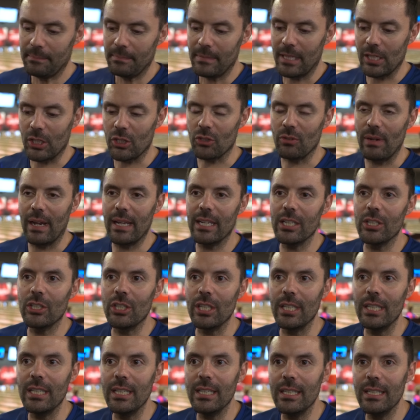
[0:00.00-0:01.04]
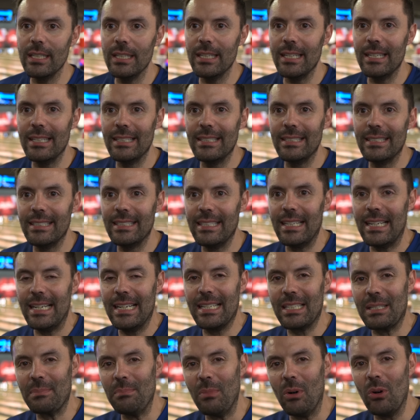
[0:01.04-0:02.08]
the strategy
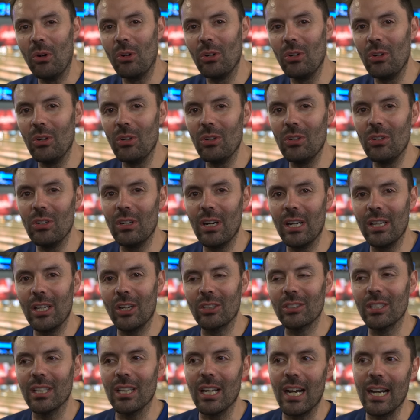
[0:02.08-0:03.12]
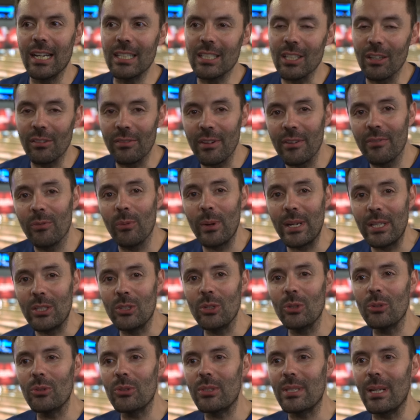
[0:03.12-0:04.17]
is more along the lines of if we
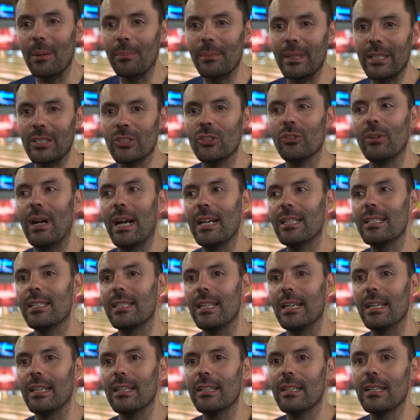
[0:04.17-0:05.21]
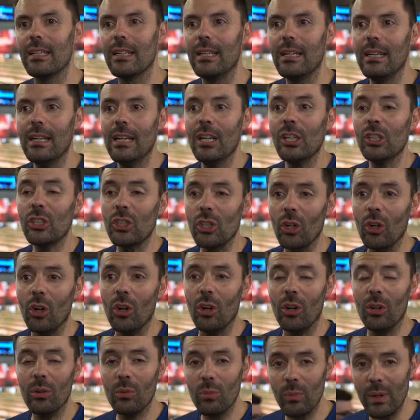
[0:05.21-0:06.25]
do something drastic,
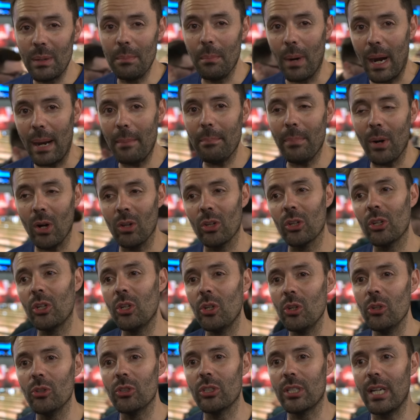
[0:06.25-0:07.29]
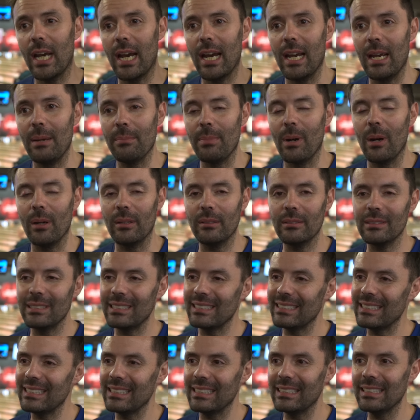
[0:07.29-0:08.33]
sure, we might bowl a huge game, but
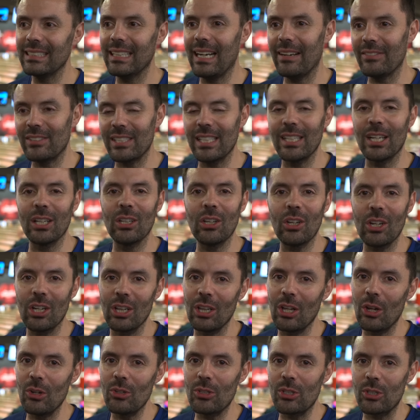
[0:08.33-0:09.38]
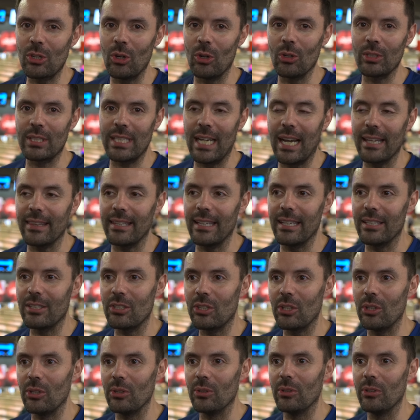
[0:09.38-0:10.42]
I've seen a lot of low scores out there
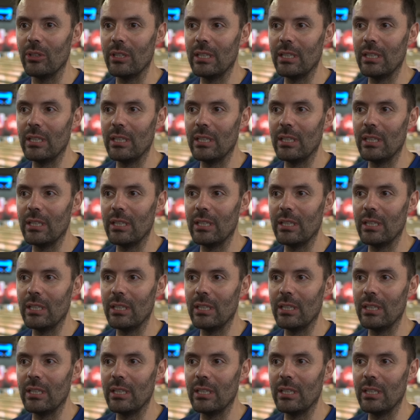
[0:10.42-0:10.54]
too.